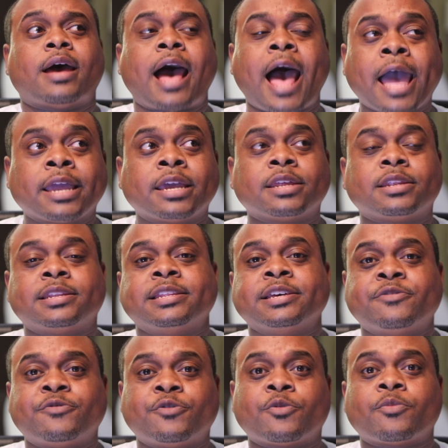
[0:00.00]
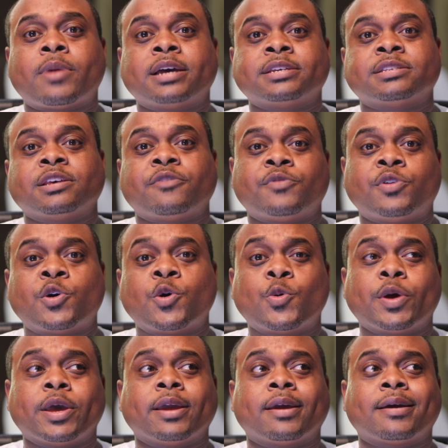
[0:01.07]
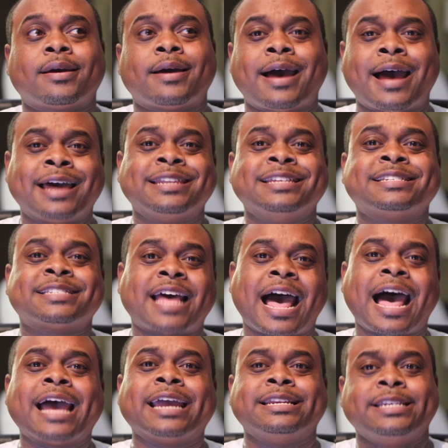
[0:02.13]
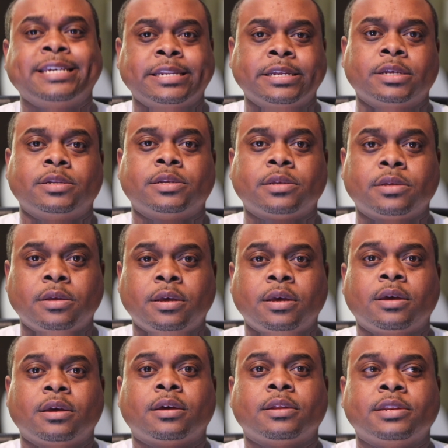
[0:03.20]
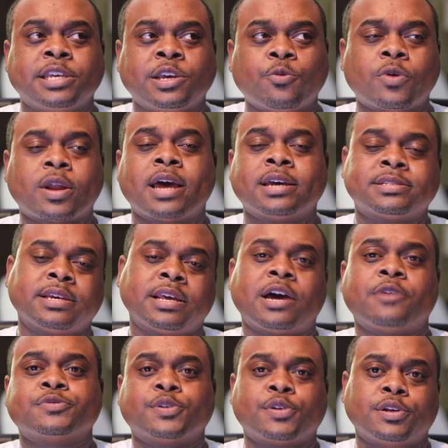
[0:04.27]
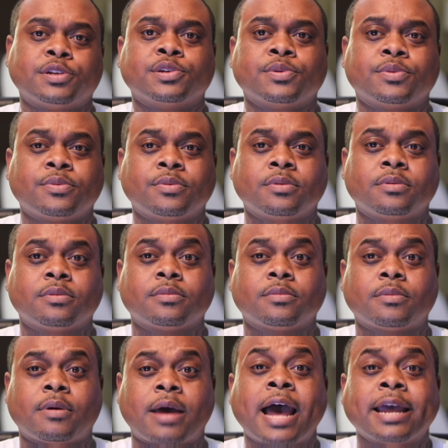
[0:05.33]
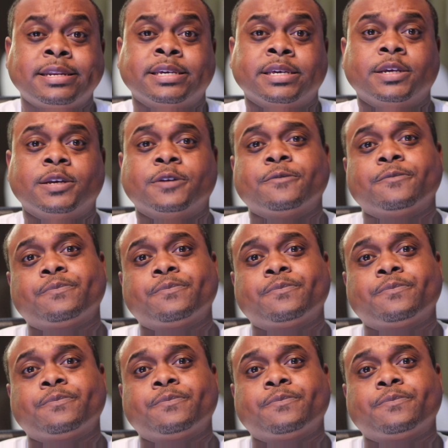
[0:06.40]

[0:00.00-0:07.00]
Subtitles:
I can live with myself knowing at least I did it. Did what I said I was going to do. I did it.